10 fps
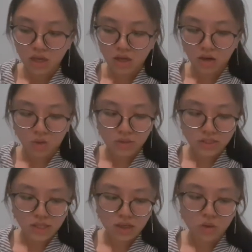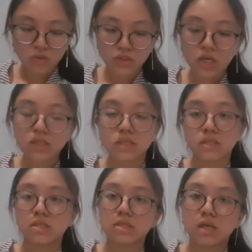alongside
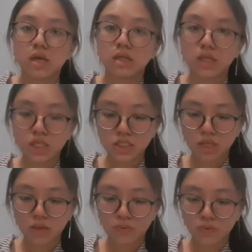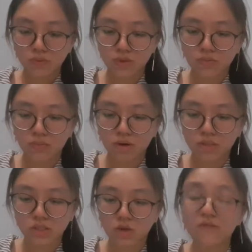conjunctions, these important
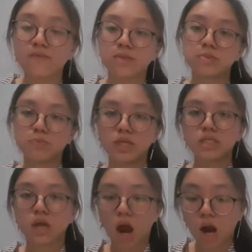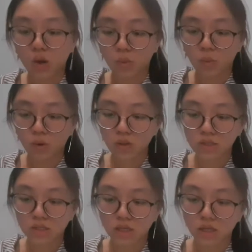parts of speech are
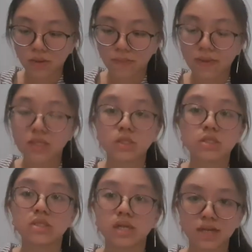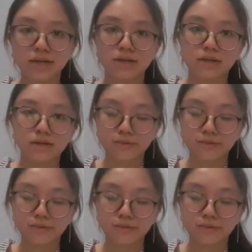worth a mention here.